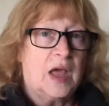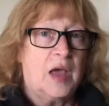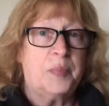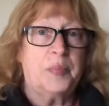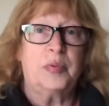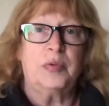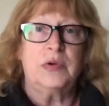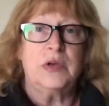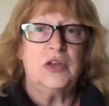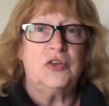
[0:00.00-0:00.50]

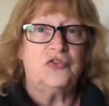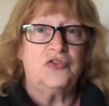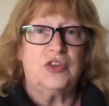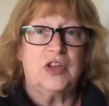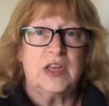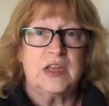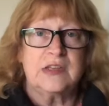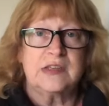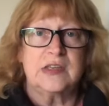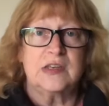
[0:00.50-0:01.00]

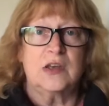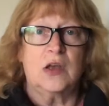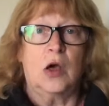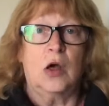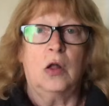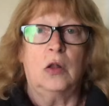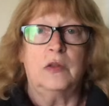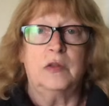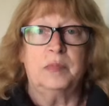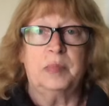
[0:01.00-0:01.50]
appreciated
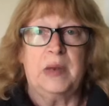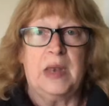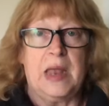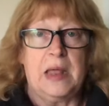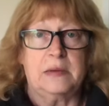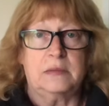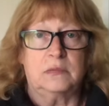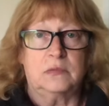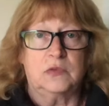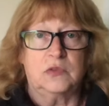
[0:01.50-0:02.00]
all the
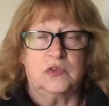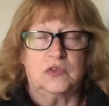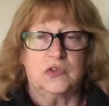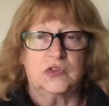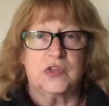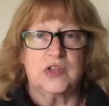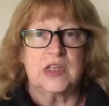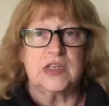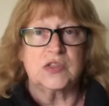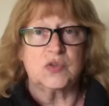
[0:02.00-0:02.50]
plants.
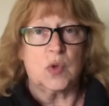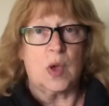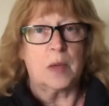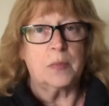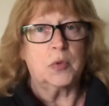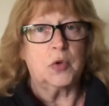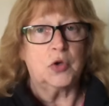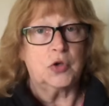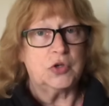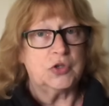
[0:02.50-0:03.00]
So that's what
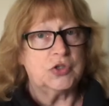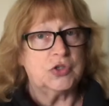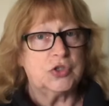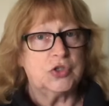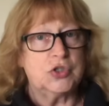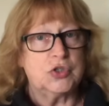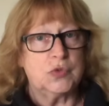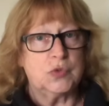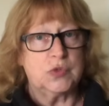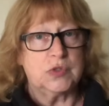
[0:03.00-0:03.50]
I'm going to
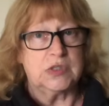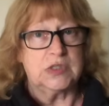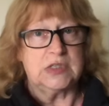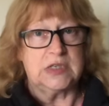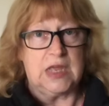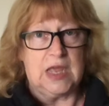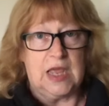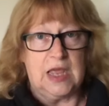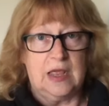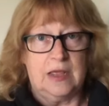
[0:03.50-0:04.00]
do
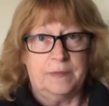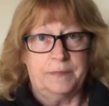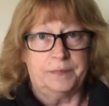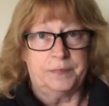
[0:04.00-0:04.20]
today.